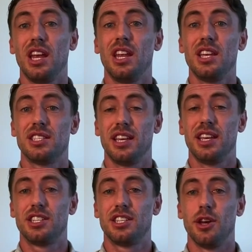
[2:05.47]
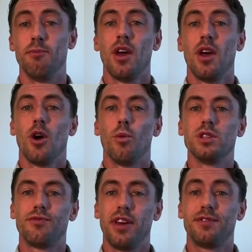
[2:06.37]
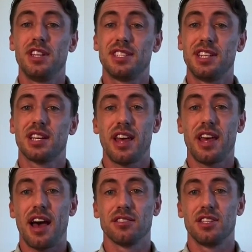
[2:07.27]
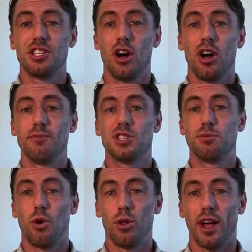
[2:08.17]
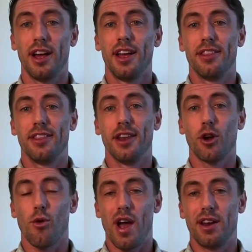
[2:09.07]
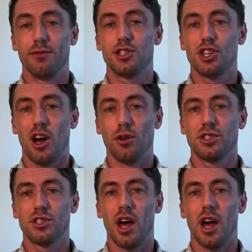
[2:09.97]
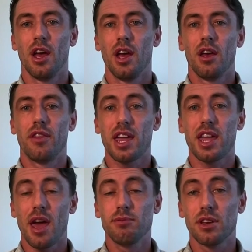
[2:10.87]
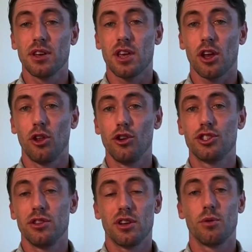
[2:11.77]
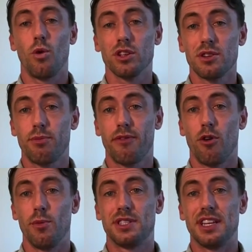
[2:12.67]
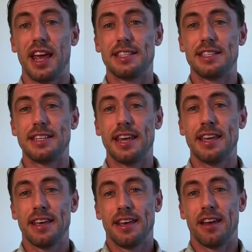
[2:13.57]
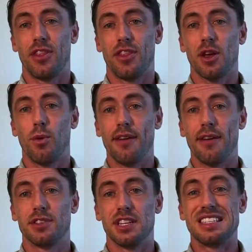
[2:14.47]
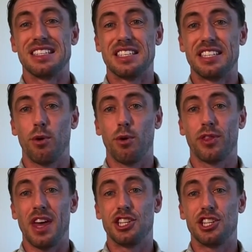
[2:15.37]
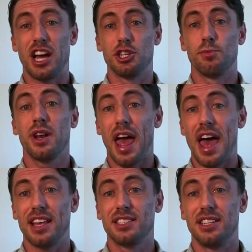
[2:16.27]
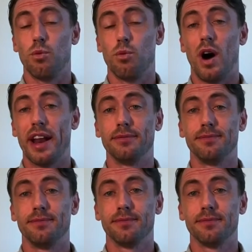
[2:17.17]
in his system was 56,000 times smaller than a grain of salt. So they came to the conclusion that it wasn't performance enhancing. And I think we have to stick with that judgment, as did WADA.